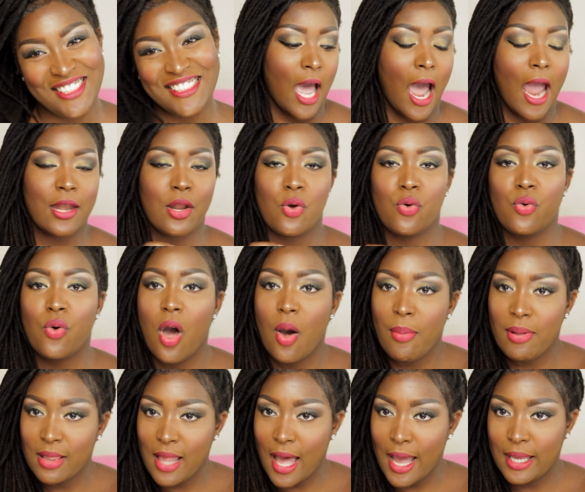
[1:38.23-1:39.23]
I don't
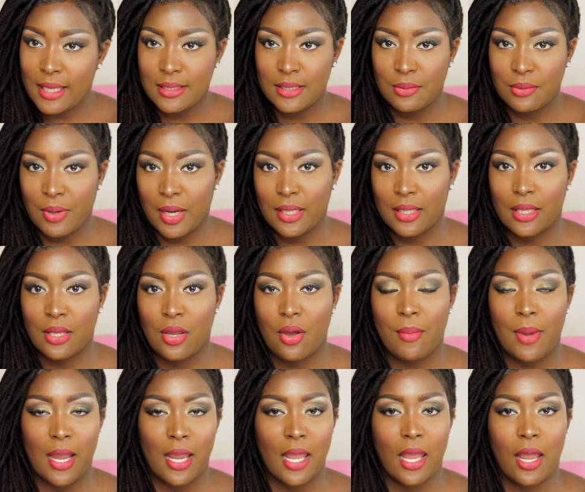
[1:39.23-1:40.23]
apply it directly on
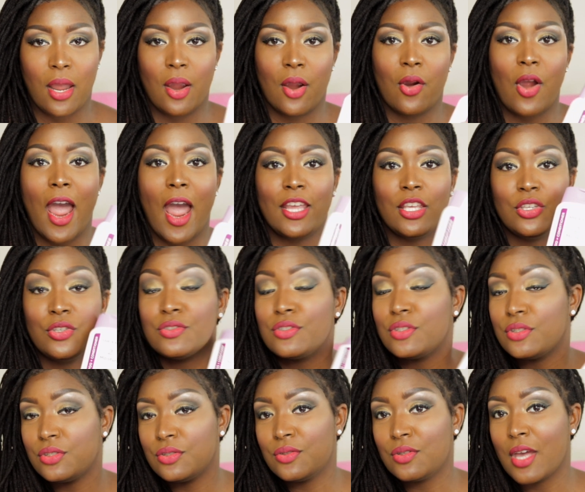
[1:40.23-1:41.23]
my hair. I used
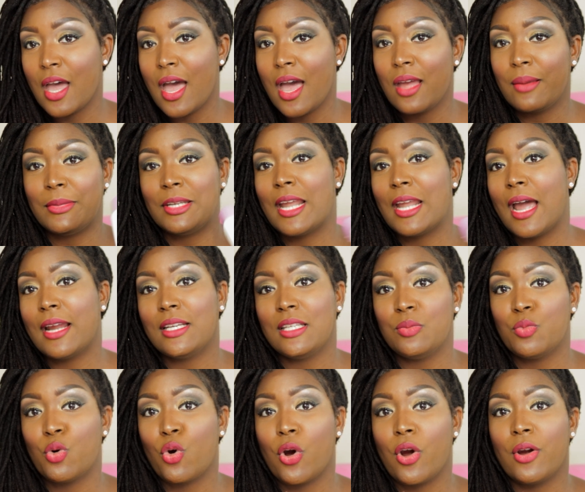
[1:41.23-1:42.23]
to do that, but not
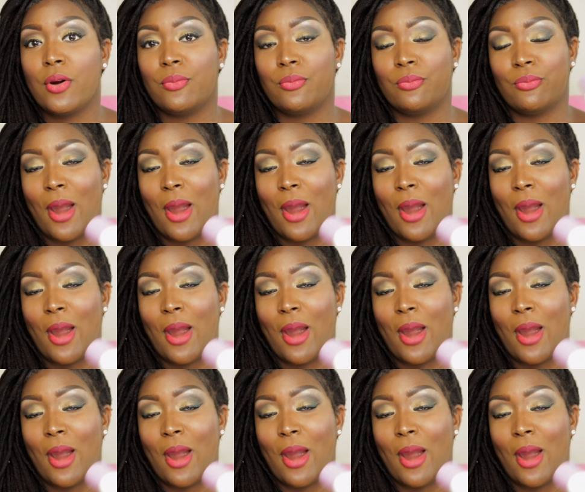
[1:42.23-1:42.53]
anymore.